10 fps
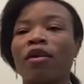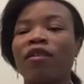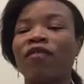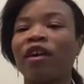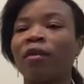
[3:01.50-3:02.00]
of
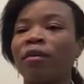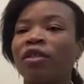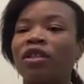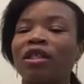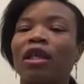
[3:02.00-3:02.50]
this family
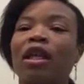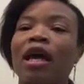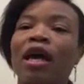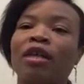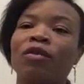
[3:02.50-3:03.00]
just
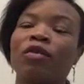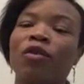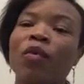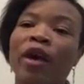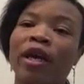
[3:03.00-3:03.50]
aligns with
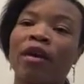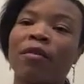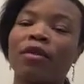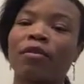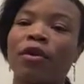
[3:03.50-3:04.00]
who I
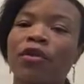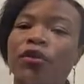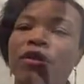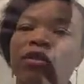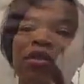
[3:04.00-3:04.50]
am as a
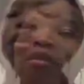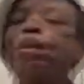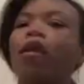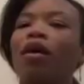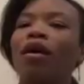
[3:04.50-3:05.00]
person.
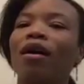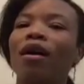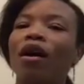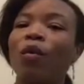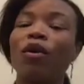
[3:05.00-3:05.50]

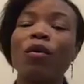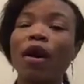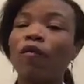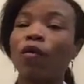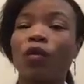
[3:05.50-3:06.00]
When you
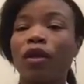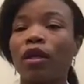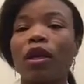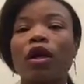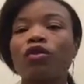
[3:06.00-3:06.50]
have a
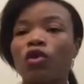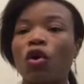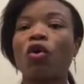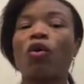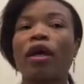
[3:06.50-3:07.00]
really large
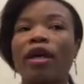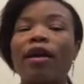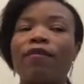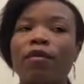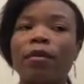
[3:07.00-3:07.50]
goal like
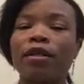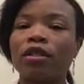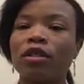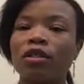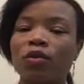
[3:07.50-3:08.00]
Nth
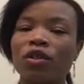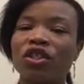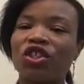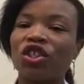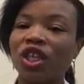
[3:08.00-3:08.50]
Dimensions,
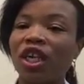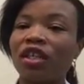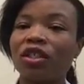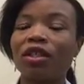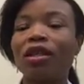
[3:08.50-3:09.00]
which is
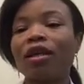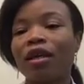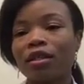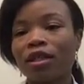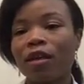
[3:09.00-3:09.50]
changing the
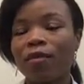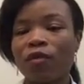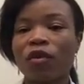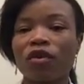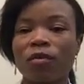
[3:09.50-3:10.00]
landscape
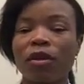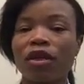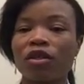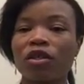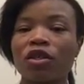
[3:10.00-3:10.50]
of
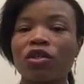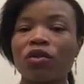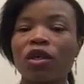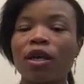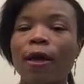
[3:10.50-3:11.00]
orthopedic
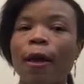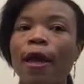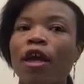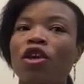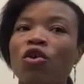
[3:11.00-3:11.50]
surgery,
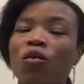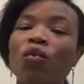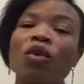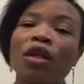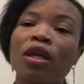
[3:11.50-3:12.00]
you
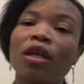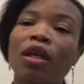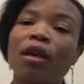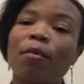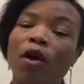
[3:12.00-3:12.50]
really
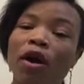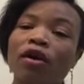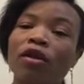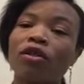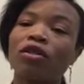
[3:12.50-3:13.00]
need
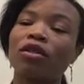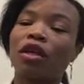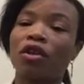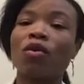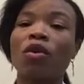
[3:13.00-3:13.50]
partners
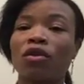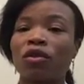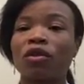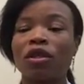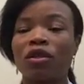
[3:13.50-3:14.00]
and you
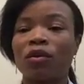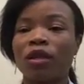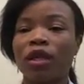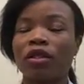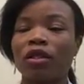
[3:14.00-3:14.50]
also need
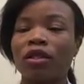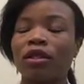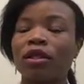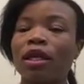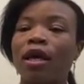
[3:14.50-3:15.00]

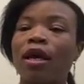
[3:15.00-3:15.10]
donations.